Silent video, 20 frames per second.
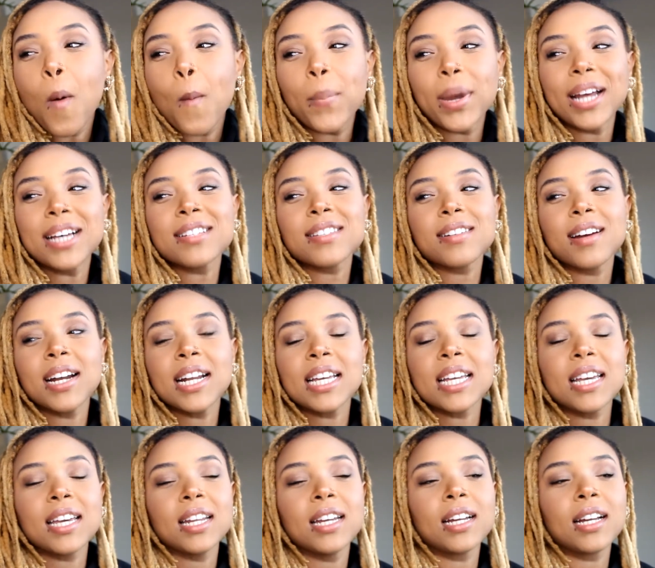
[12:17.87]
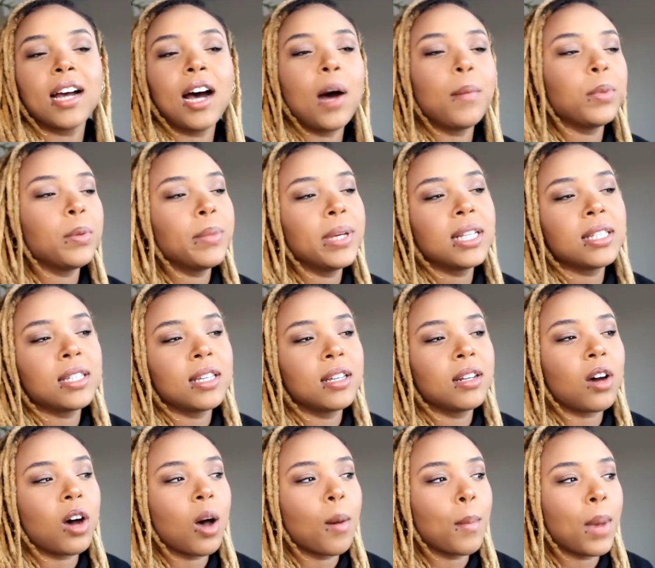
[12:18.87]
But I started getting complimented
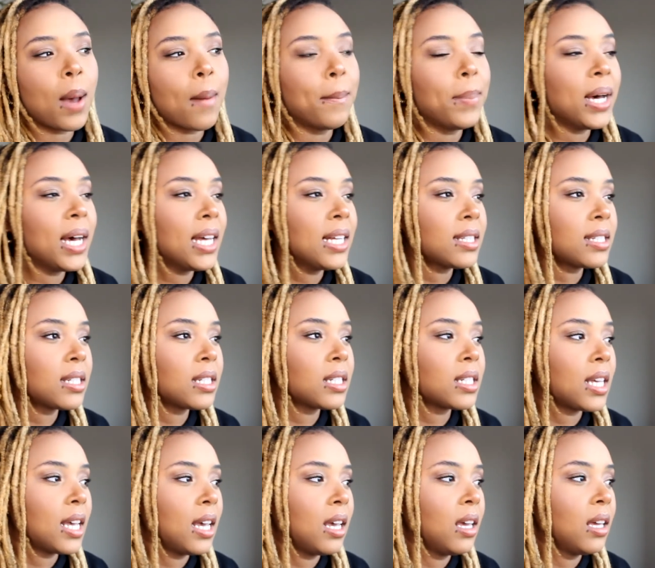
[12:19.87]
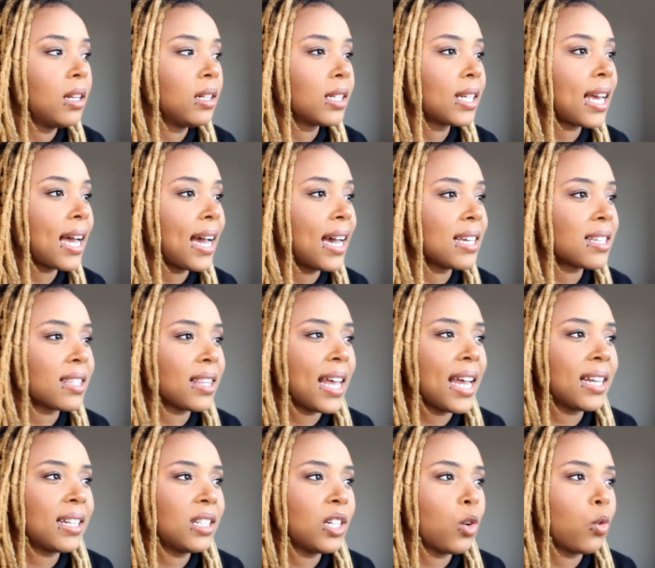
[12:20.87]
on my butt, and guys
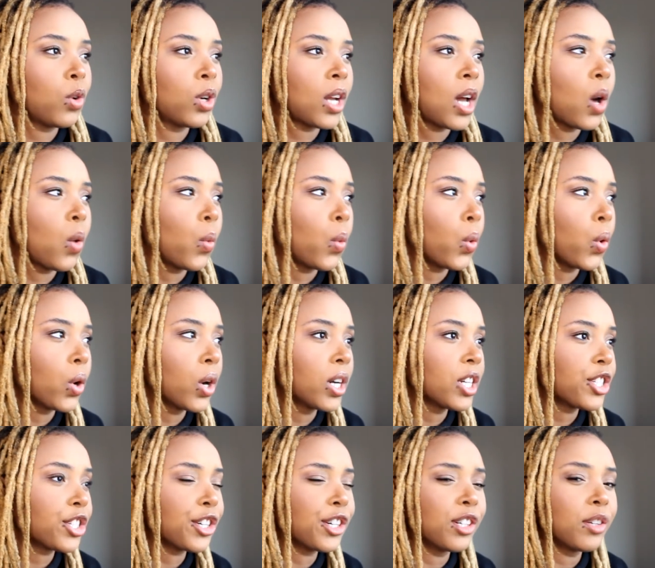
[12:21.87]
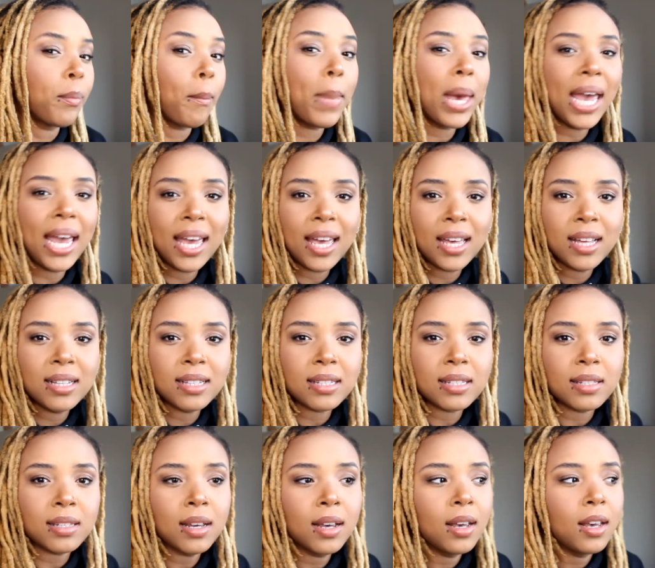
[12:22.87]
liked it when I wore certain
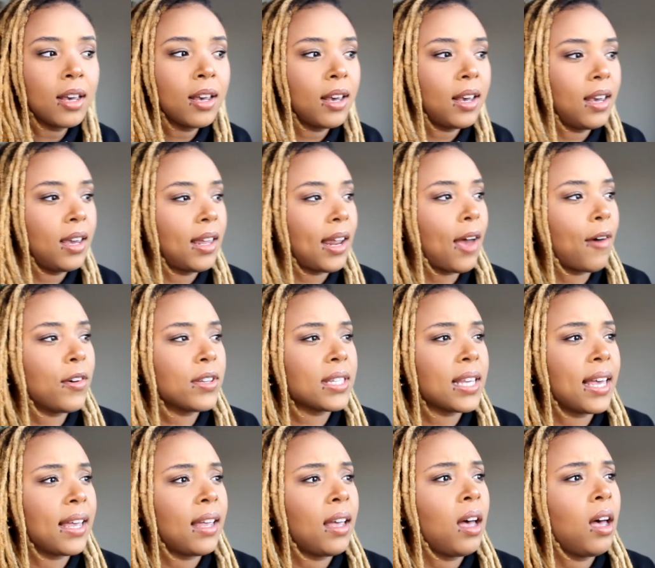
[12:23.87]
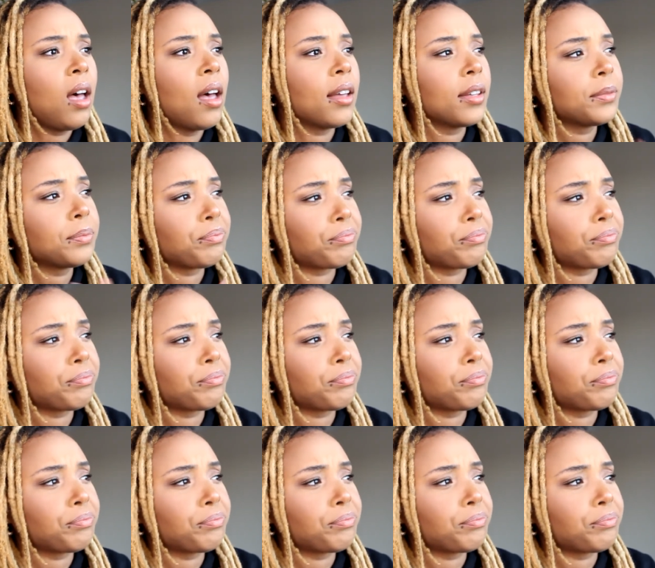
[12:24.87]
pants, and I was like, huh,